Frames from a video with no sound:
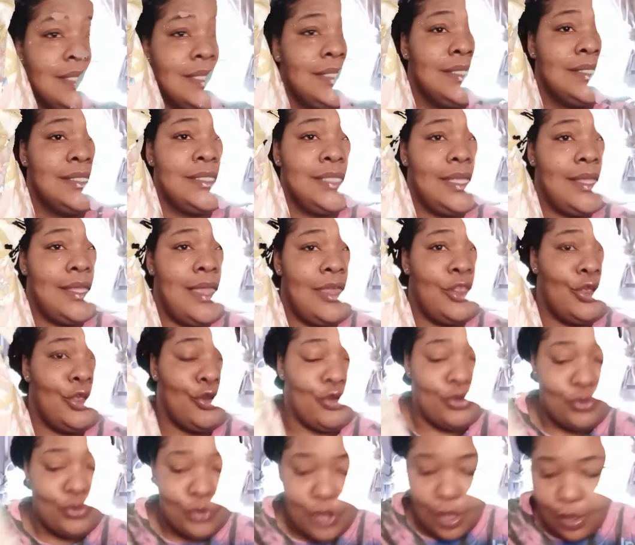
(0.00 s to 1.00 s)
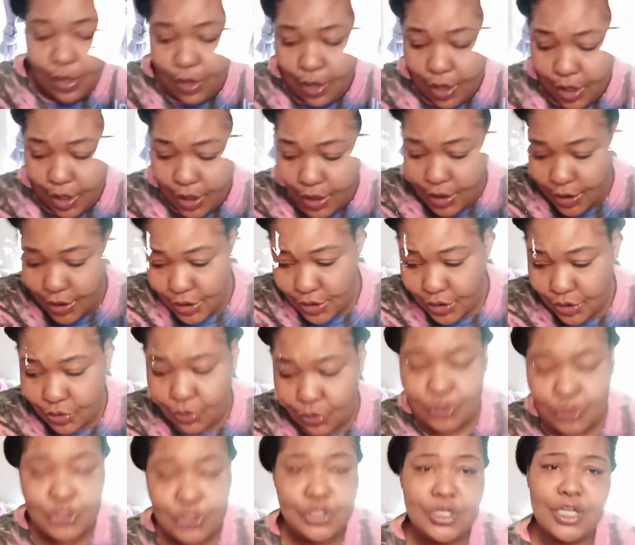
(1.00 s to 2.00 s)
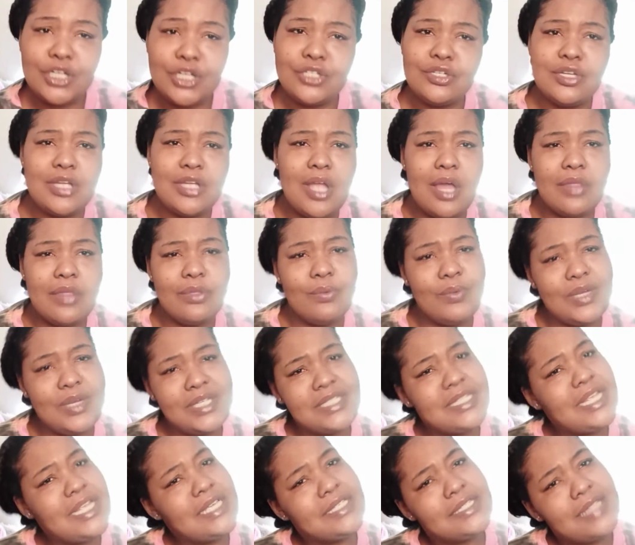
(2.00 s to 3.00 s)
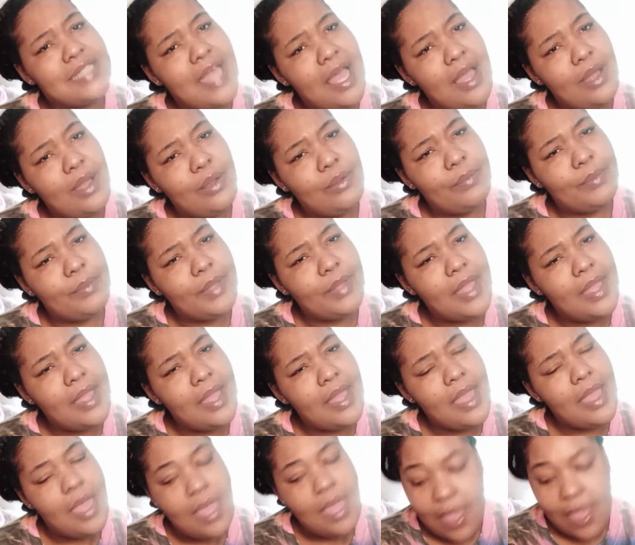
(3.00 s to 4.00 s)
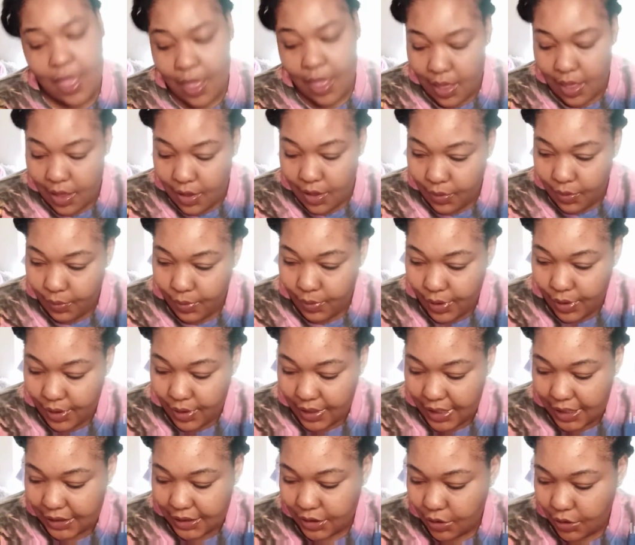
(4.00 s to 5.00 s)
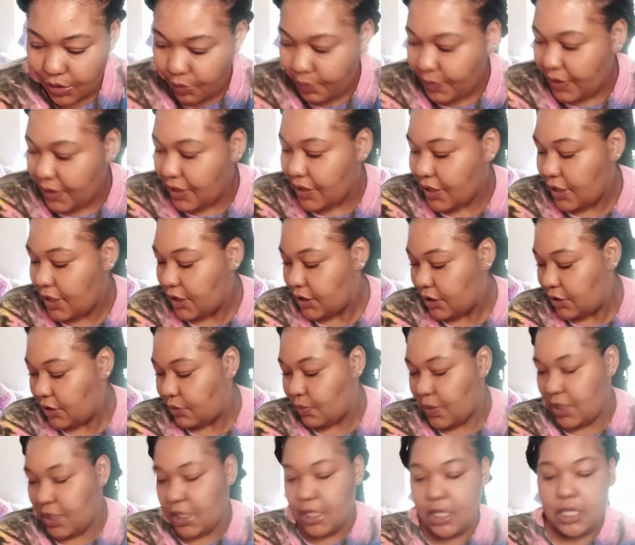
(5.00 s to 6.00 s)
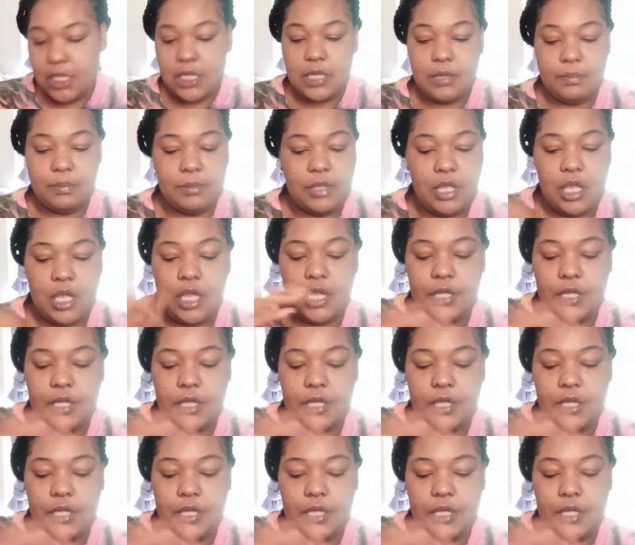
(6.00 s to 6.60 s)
together you guys or should i show y'all the ones that's not open well let's open this one up y'all